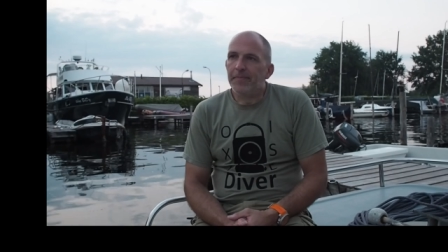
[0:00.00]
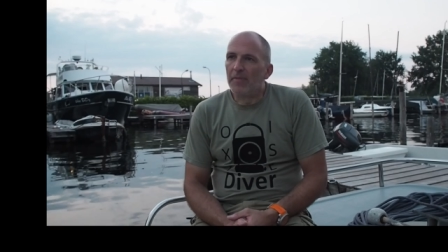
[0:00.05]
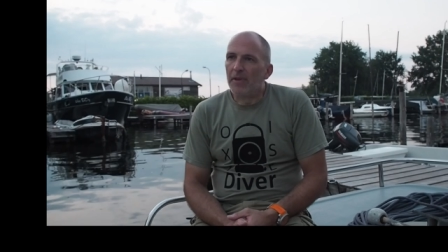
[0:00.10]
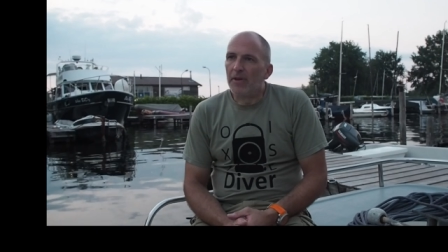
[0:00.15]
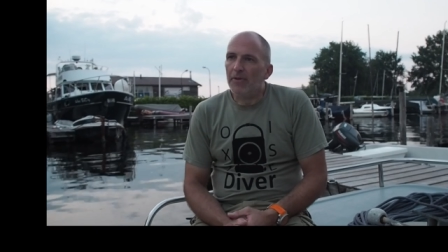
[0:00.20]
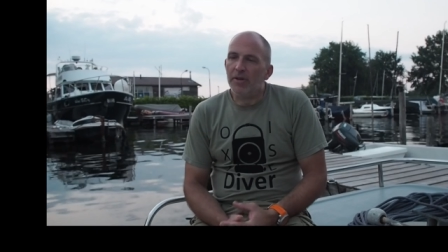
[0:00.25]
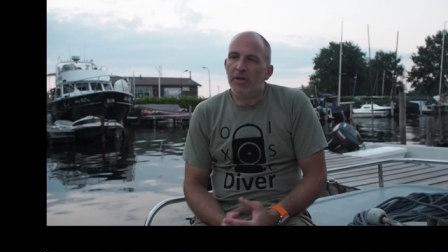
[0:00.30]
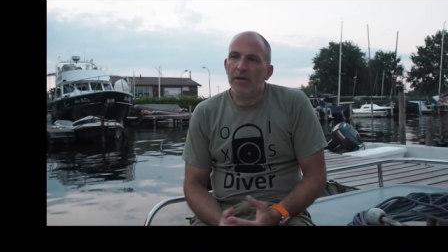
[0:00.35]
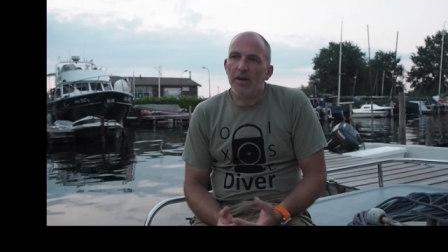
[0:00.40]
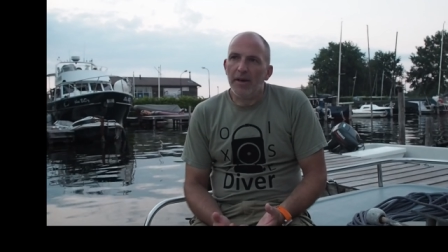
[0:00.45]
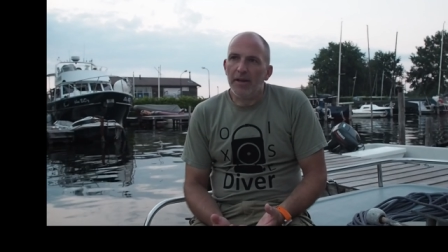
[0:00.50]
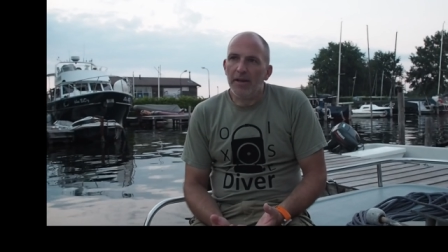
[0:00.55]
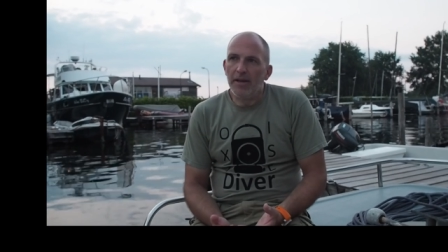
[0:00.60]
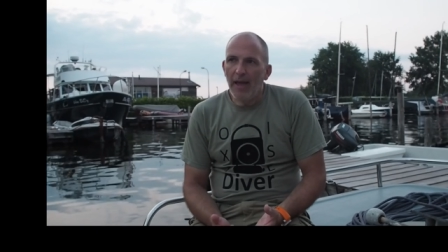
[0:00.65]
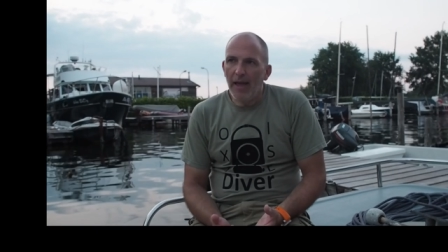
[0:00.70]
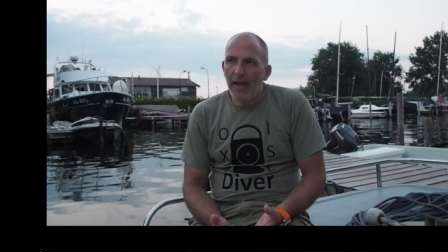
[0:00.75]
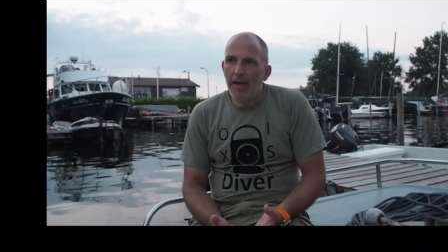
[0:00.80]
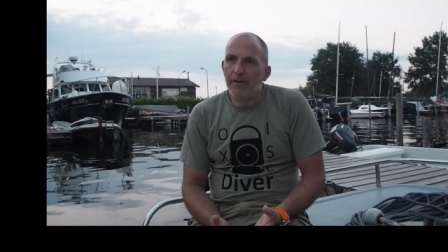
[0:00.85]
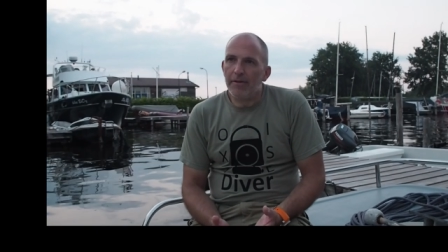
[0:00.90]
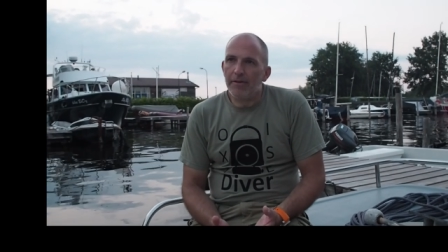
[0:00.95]
regarding
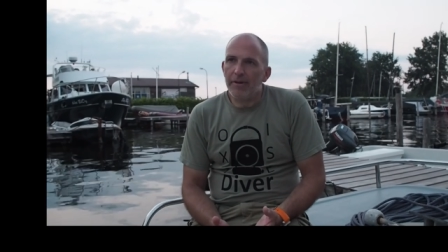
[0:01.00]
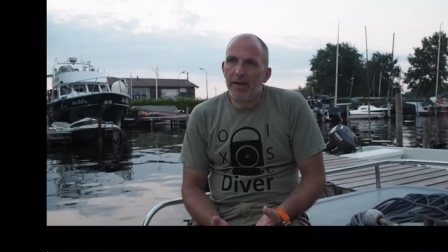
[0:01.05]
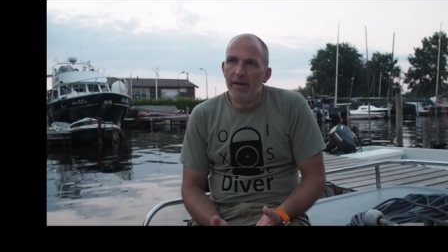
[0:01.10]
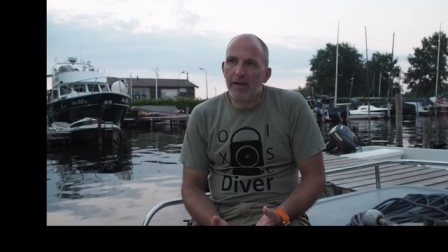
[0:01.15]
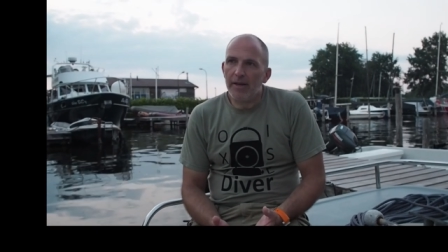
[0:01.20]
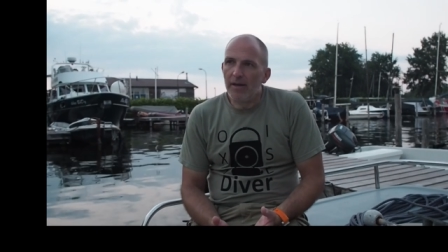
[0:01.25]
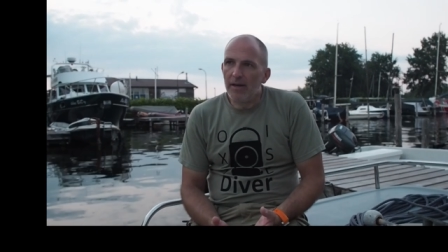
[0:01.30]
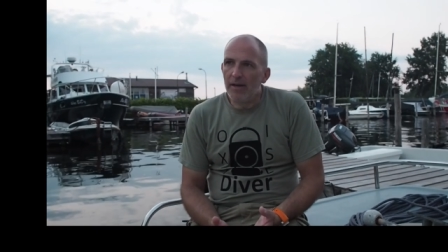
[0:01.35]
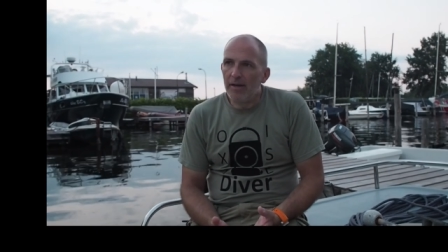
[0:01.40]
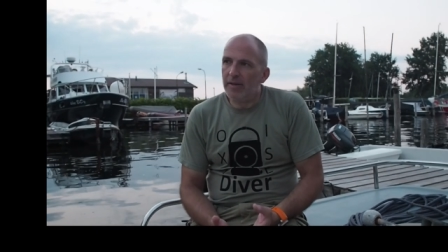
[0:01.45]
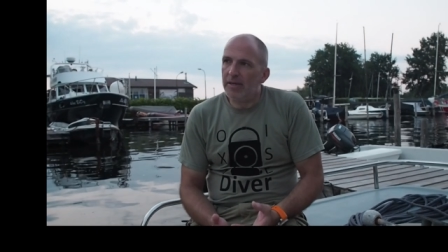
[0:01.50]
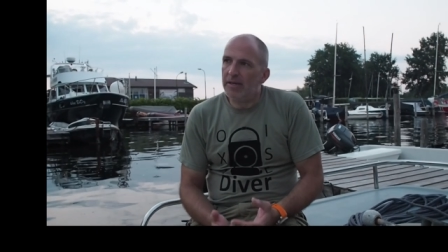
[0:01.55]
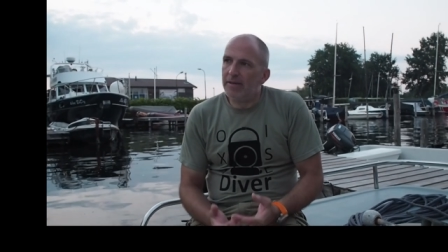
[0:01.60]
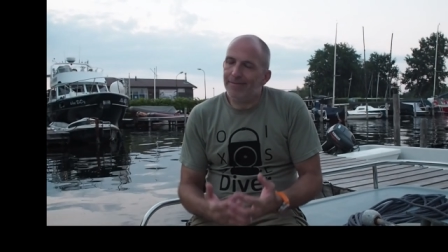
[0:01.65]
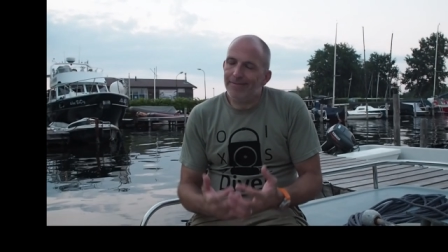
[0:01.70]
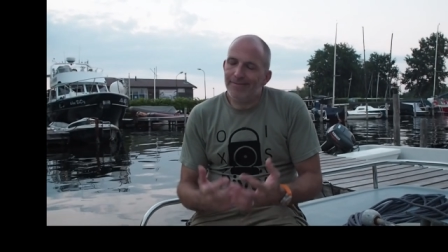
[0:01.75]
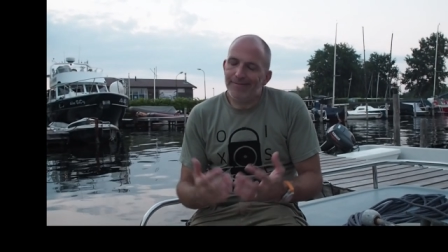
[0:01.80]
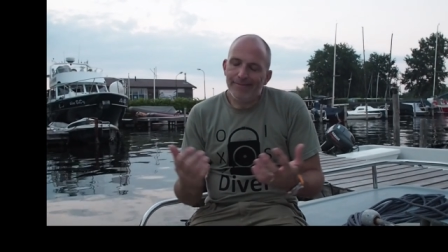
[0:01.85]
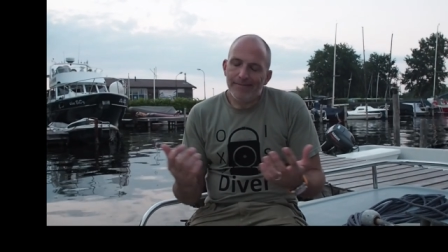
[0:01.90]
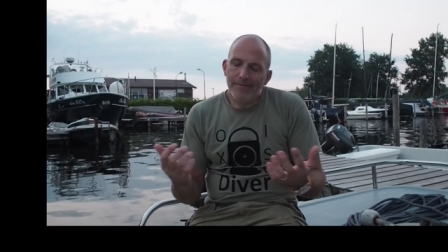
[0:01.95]
anchoring, I mean,
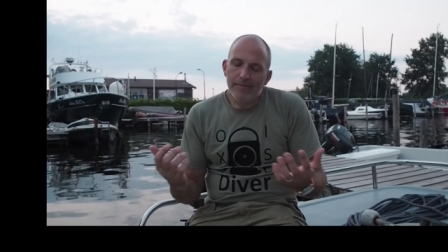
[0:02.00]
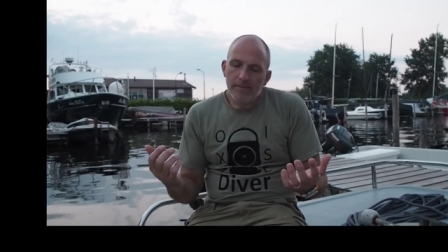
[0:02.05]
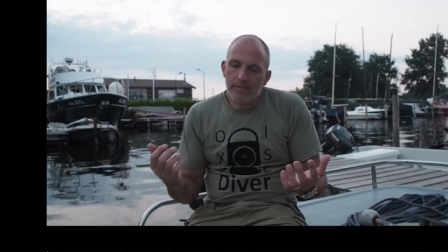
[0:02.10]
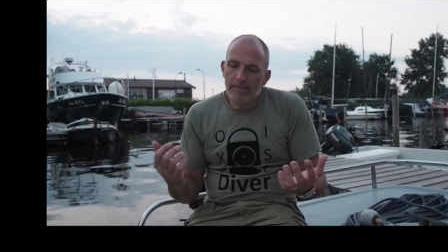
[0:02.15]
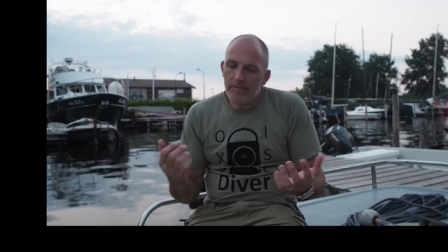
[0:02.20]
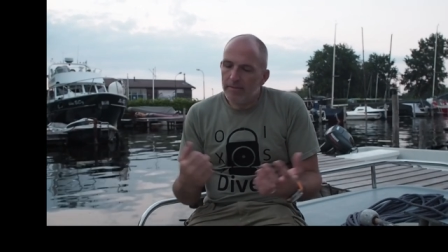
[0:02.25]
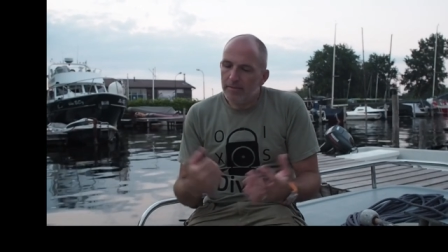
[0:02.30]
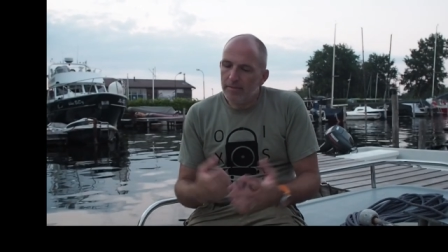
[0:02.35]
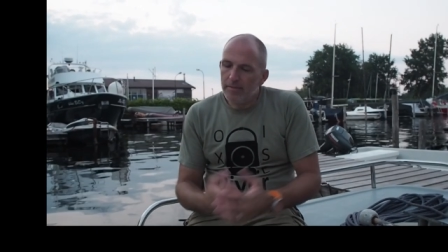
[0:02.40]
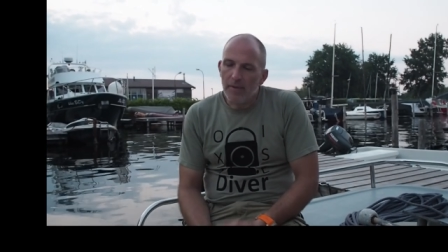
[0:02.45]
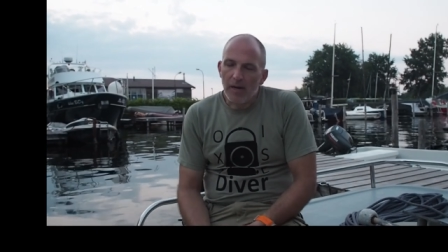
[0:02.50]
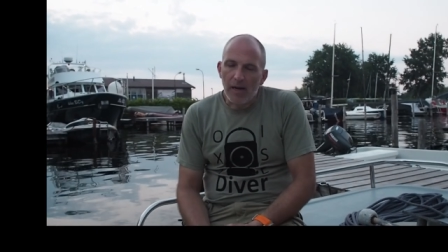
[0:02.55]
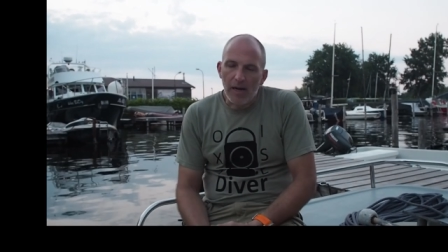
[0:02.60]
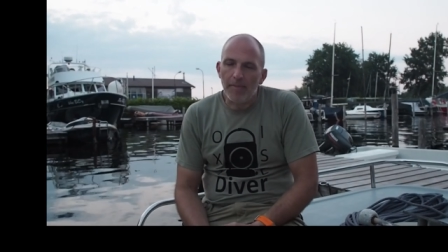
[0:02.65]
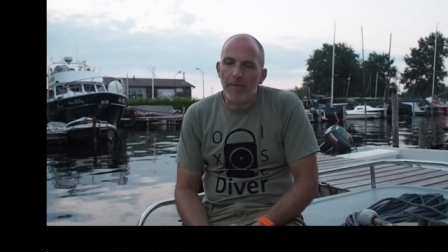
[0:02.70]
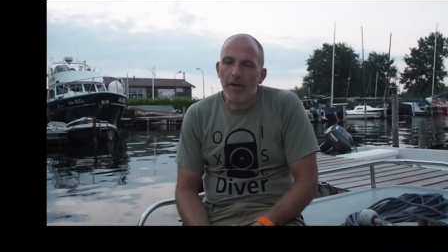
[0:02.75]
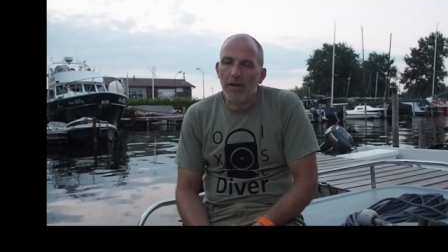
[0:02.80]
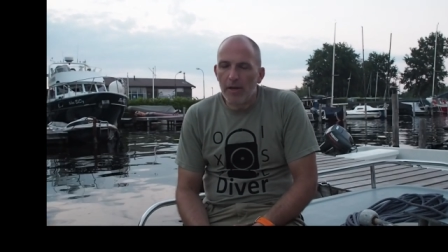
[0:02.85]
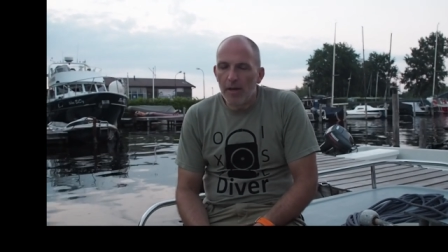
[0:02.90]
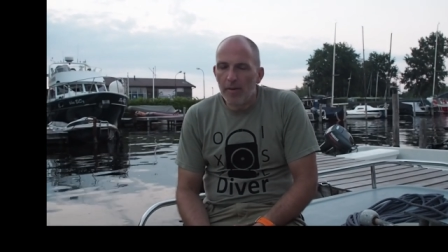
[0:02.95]
I'm not,